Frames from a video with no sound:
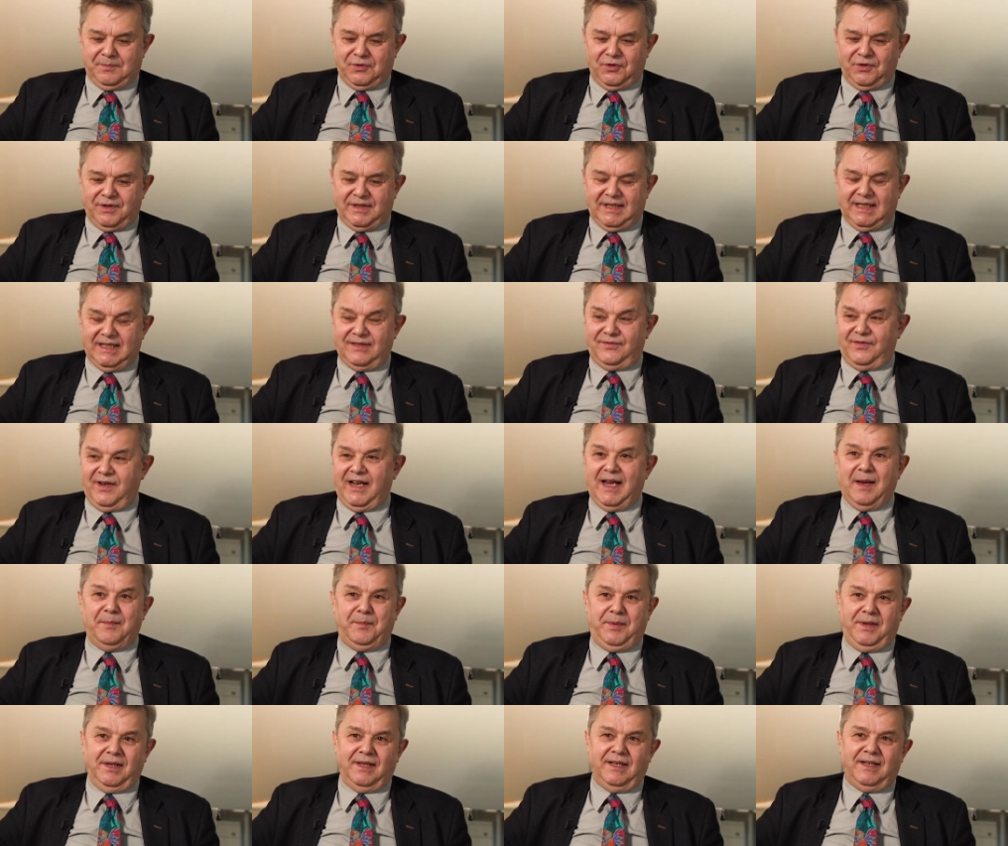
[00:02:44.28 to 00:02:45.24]
process very
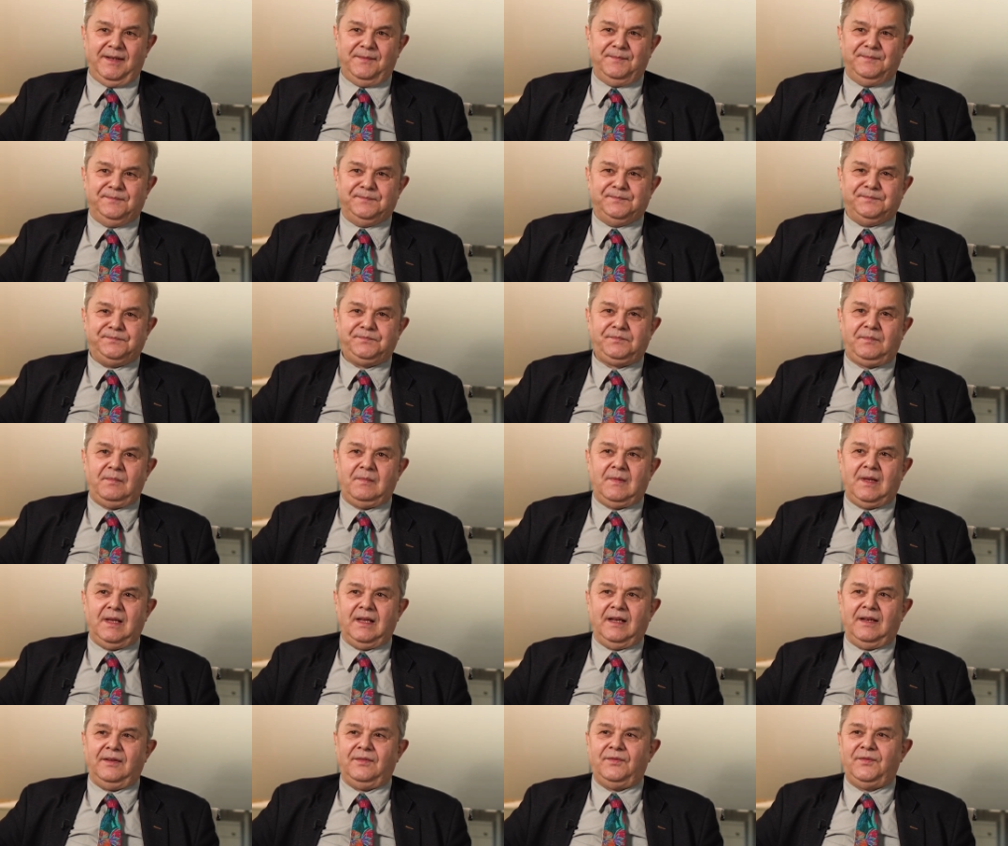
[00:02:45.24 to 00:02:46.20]
appealing.
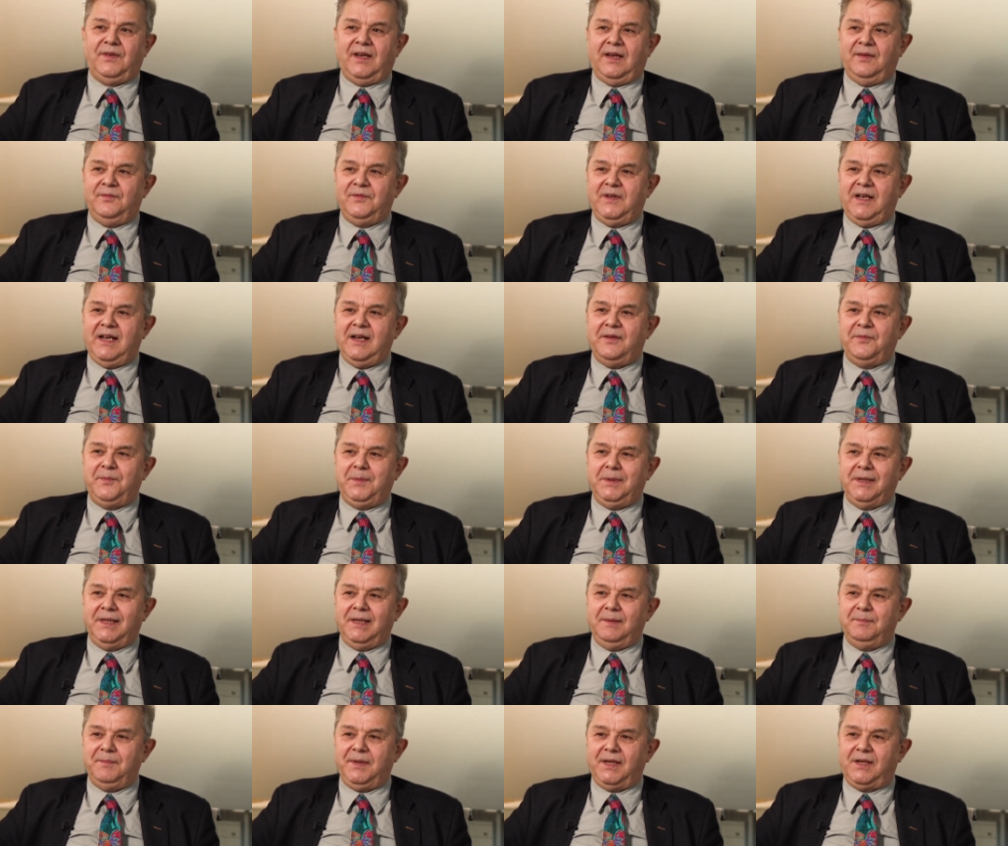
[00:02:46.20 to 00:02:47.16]
Very
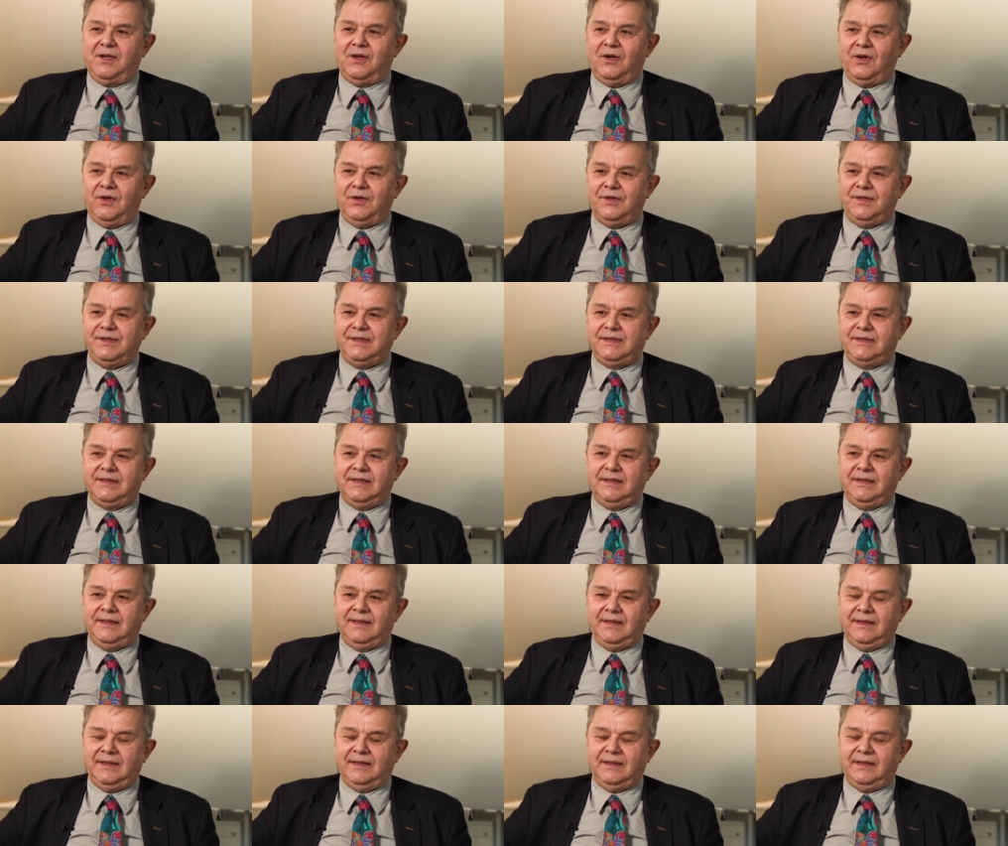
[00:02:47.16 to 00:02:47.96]
appealing because